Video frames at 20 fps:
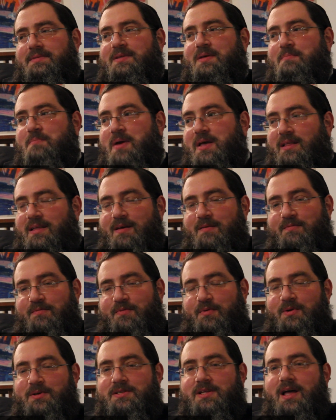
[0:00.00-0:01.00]
to meet them
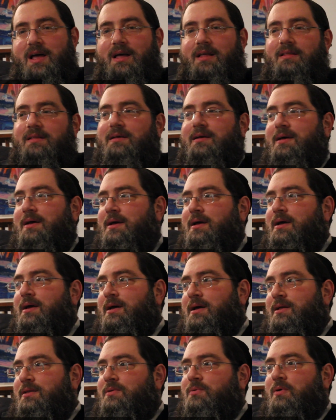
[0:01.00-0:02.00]
firsthand,
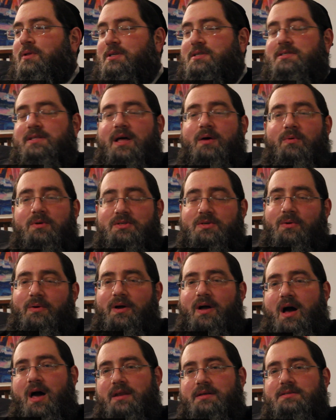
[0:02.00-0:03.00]
to understand what's
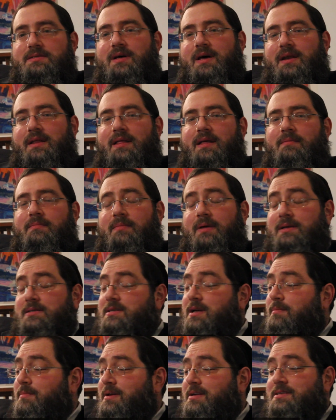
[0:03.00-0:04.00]
going on inside of them. And
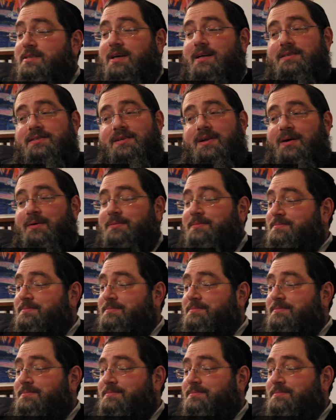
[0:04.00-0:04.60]
some of these kids,